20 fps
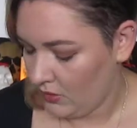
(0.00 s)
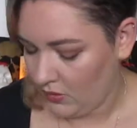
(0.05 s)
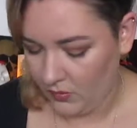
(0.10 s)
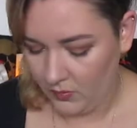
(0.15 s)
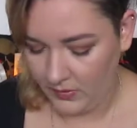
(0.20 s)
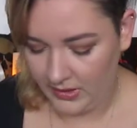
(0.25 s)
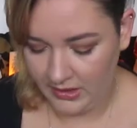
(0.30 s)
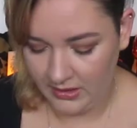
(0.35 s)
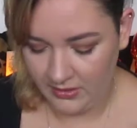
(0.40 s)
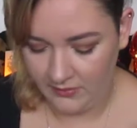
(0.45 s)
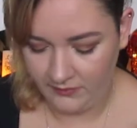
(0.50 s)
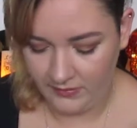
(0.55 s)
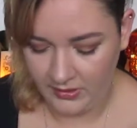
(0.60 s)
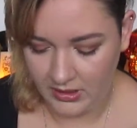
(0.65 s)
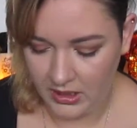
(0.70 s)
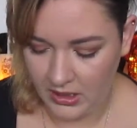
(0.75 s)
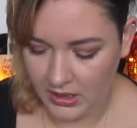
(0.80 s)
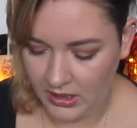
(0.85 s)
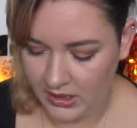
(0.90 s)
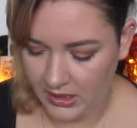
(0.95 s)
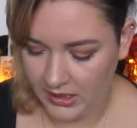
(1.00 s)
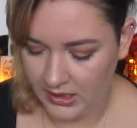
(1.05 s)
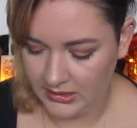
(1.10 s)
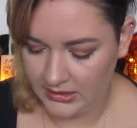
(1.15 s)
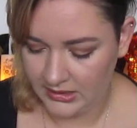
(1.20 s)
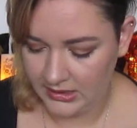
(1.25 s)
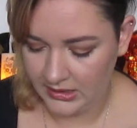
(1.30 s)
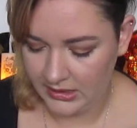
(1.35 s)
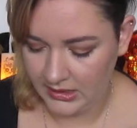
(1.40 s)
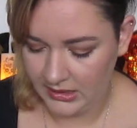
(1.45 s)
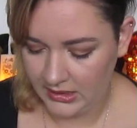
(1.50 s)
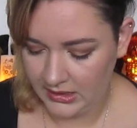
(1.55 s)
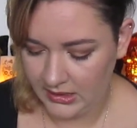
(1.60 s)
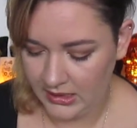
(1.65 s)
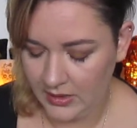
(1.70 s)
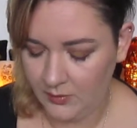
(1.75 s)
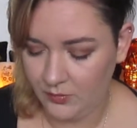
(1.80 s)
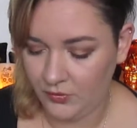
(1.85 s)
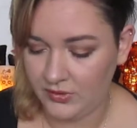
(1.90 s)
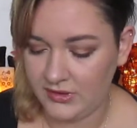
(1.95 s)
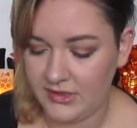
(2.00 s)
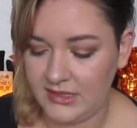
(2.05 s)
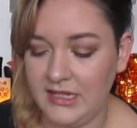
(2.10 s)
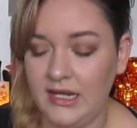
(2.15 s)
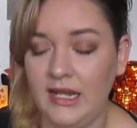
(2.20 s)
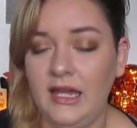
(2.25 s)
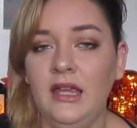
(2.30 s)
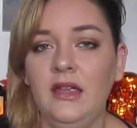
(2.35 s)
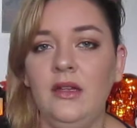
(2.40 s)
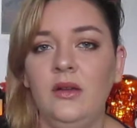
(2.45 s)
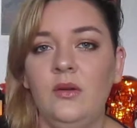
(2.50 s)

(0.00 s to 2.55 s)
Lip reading: We have got Emerald City,